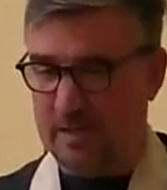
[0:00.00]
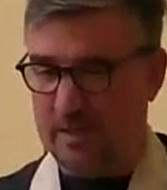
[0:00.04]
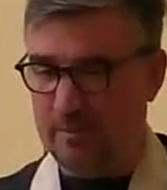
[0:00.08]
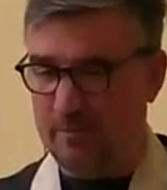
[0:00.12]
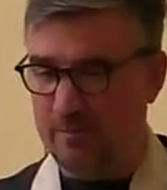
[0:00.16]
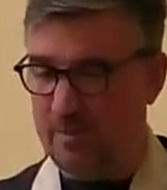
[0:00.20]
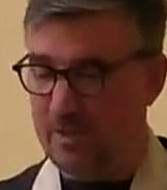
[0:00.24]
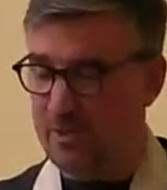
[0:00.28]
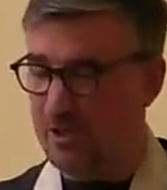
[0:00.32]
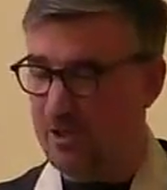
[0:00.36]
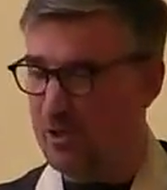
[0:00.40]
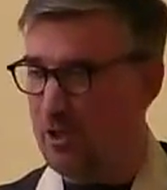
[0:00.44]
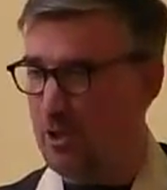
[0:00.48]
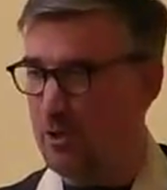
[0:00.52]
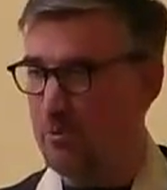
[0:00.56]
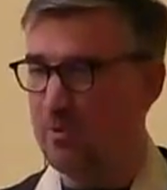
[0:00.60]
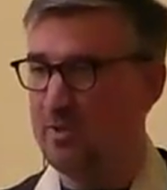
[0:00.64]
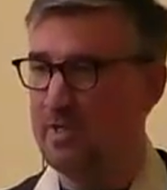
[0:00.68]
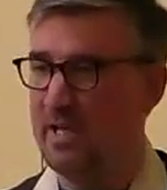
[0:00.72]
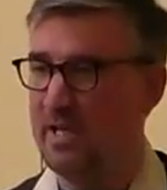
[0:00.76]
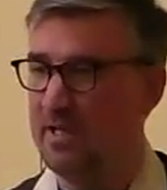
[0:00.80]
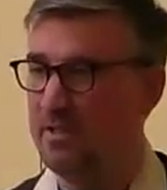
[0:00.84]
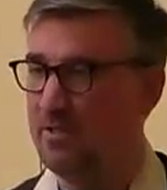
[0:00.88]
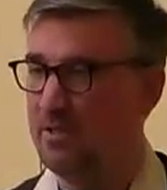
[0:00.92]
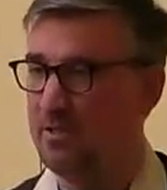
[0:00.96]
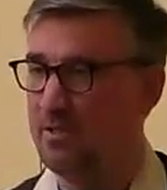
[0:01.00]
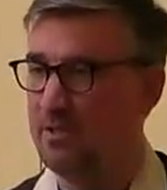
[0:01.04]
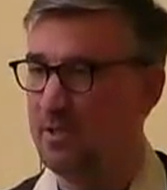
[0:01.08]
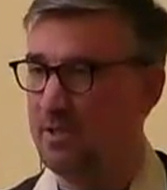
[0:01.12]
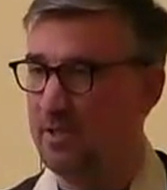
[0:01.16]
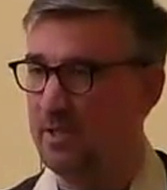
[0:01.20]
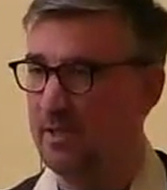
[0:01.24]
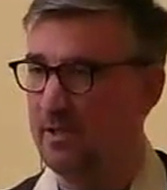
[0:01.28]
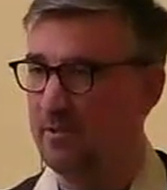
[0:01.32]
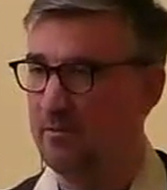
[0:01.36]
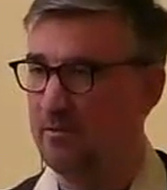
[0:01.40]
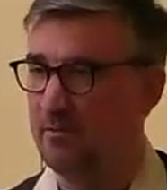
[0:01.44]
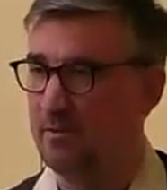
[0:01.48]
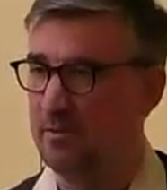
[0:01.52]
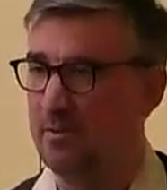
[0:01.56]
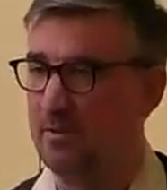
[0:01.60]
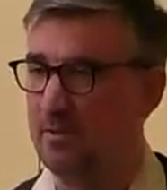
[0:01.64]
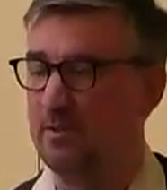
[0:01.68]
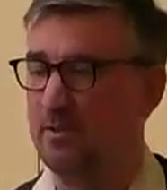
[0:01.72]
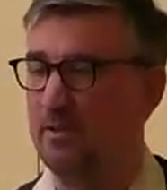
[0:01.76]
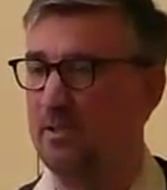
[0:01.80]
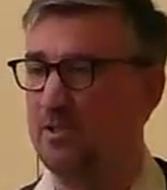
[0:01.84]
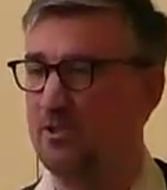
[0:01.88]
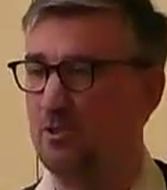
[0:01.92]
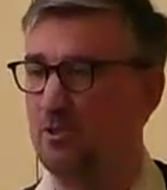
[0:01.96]
It's a new identity.
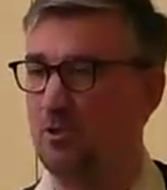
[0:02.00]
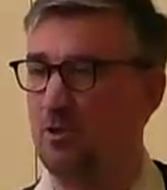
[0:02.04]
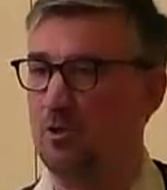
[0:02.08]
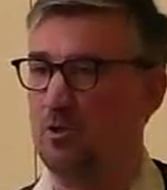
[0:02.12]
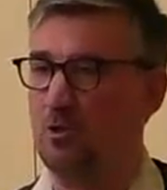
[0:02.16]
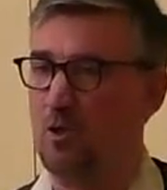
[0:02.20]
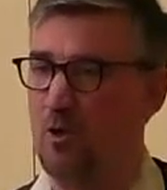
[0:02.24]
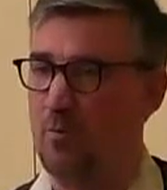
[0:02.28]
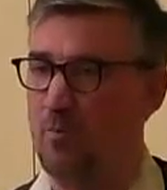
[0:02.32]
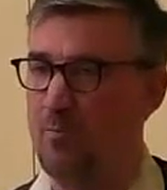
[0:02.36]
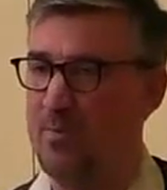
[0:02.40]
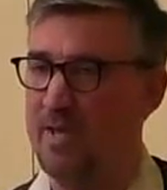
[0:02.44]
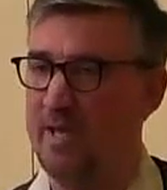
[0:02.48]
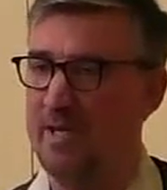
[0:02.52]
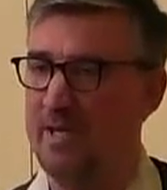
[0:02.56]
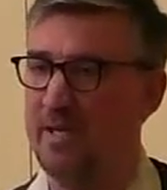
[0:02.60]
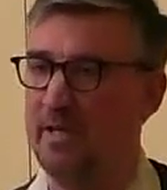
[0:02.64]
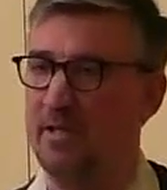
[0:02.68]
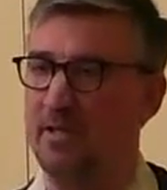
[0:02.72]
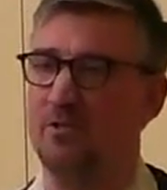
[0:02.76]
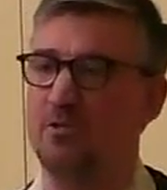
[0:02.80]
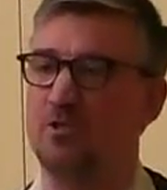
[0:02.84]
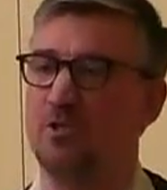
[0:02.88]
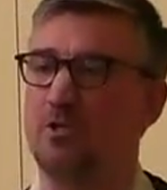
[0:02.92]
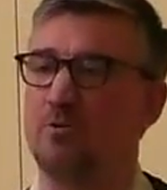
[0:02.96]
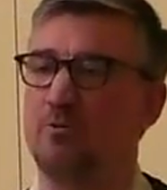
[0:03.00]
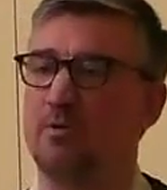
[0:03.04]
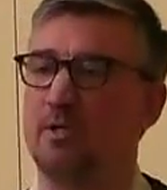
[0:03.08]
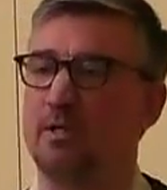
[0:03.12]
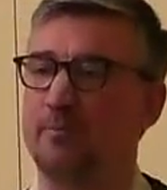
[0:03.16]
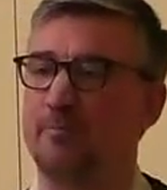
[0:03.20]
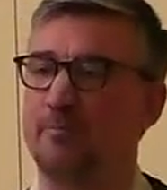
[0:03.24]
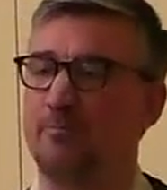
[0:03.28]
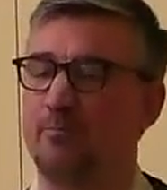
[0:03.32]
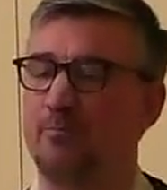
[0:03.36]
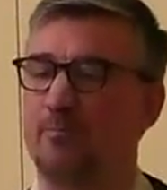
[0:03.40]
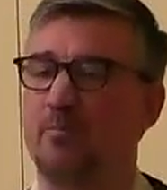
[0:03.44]
It's got a lot of meaning to it.